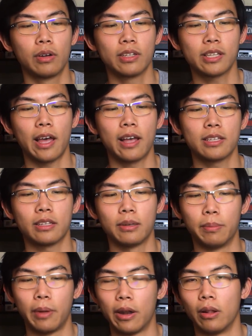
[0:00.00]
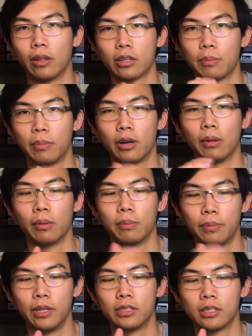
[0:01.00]
This has a metal, metal
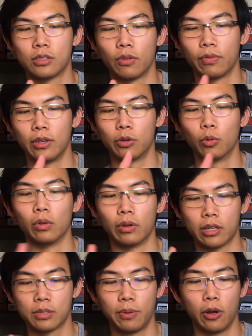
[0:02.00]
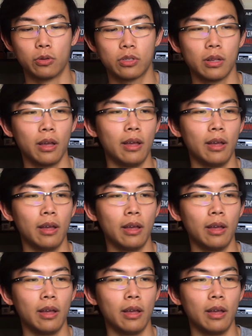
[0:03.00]
pieces of the cooler exposed,